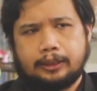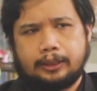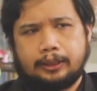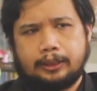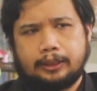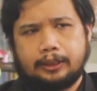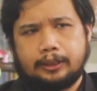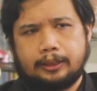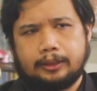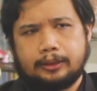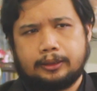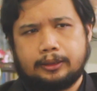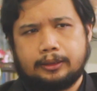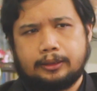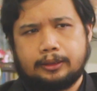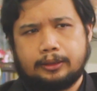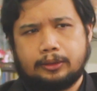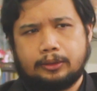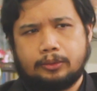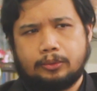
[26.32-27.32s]

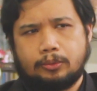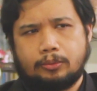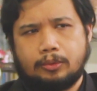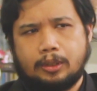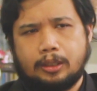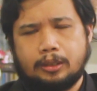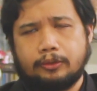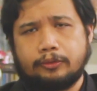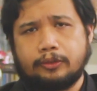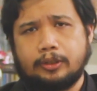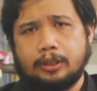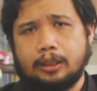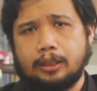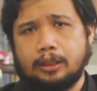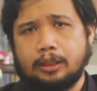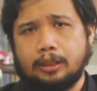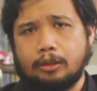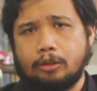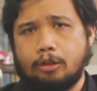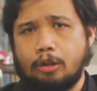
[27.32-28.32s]
And one of
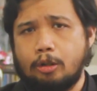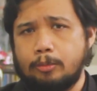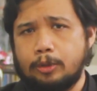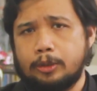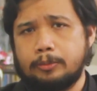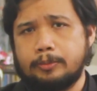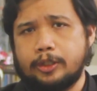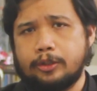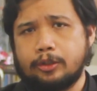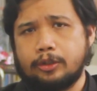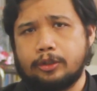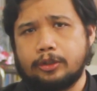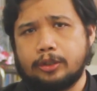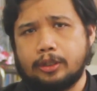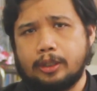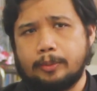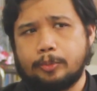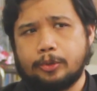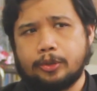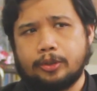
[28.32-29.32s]
the common
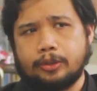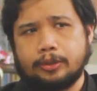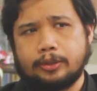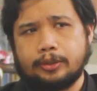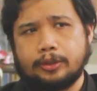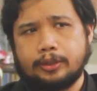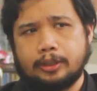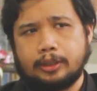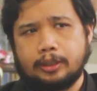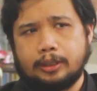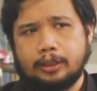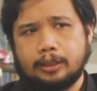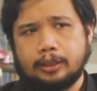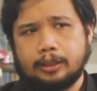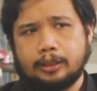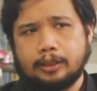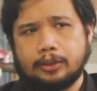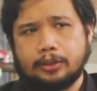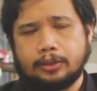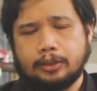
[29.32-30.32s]
misconceptions
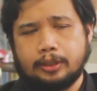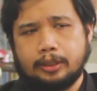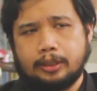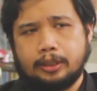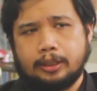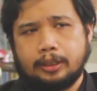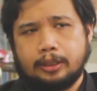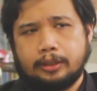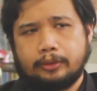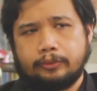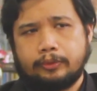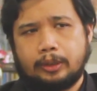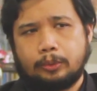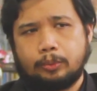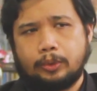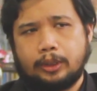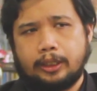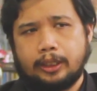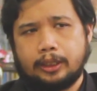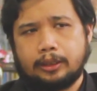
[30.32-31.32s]
is that
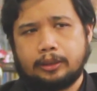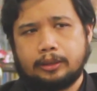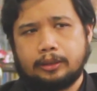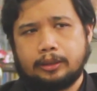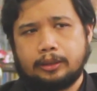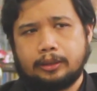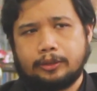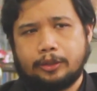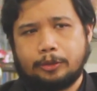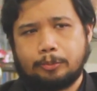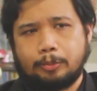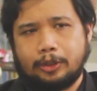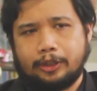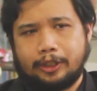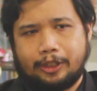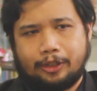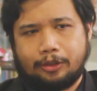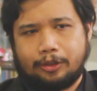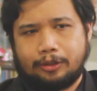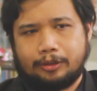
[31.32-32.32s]
we get
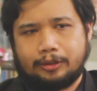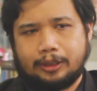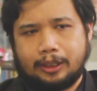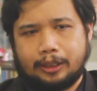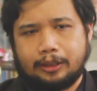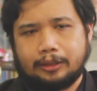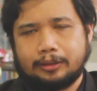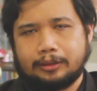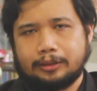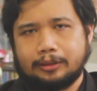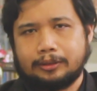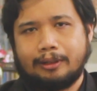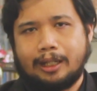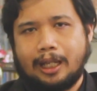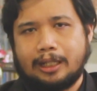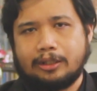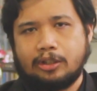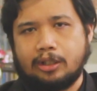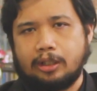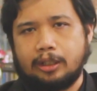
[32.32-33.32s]
inspiration like
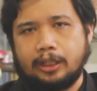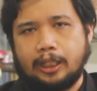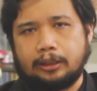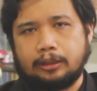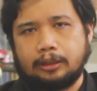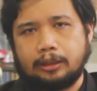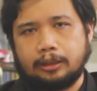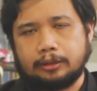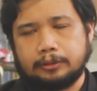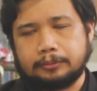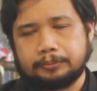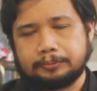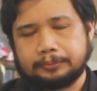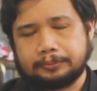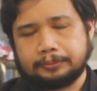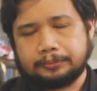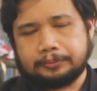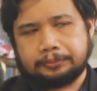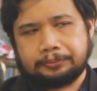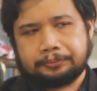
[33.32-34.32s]
catching lightning,
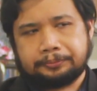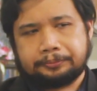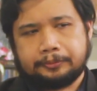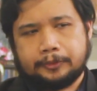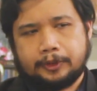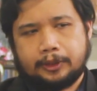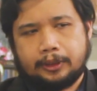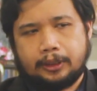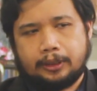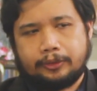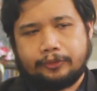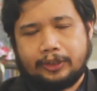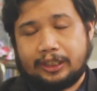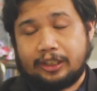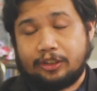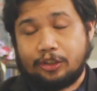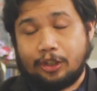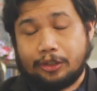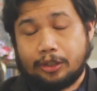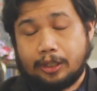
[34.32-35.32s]
that
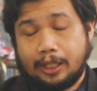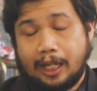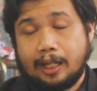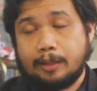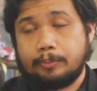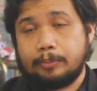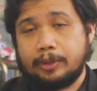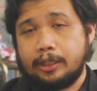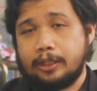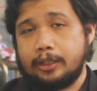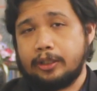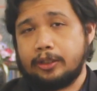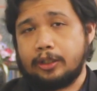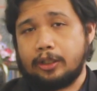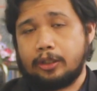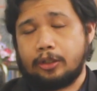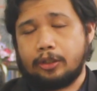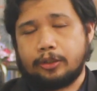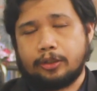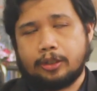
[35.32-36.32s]
it just happens,
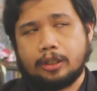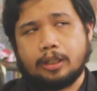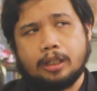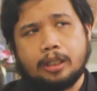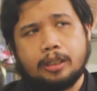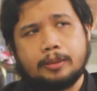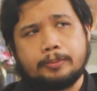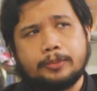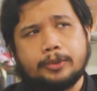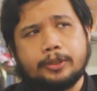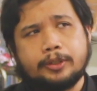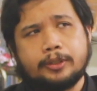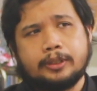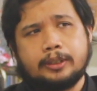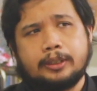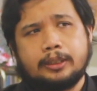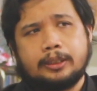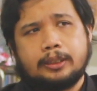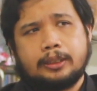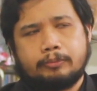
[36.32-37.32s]
it just comes.
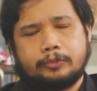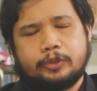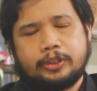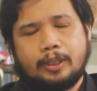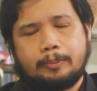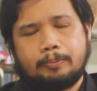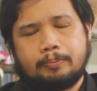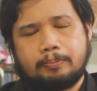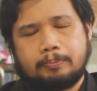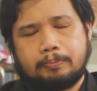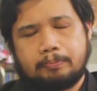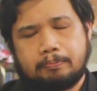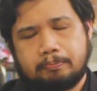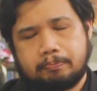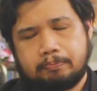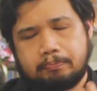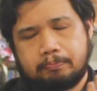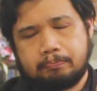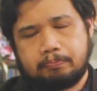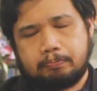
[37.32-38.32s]
Some
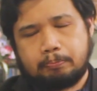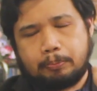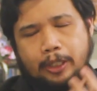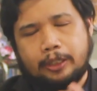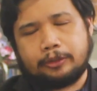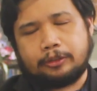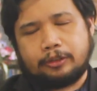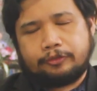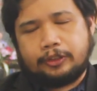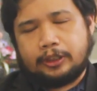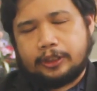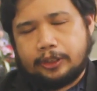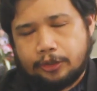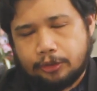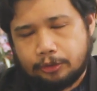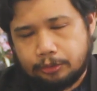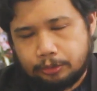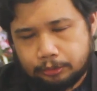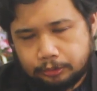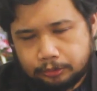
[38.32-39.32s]
part of it is
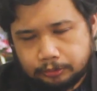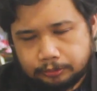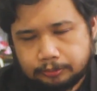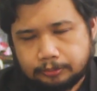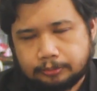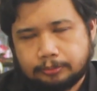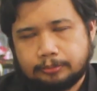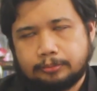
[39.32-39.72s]
true.